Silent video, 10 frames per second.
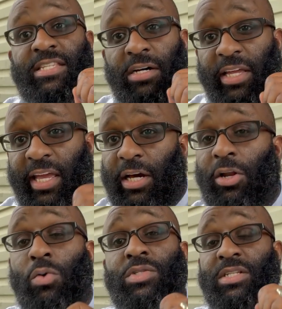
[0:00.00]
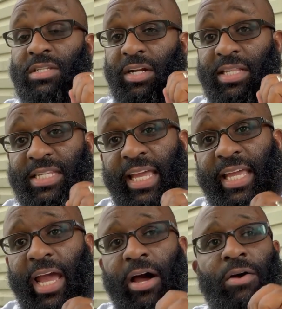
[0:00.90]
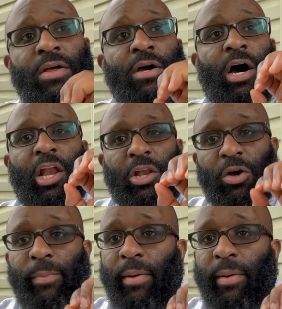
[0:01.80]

gonna get close and it's gonna take out a little bit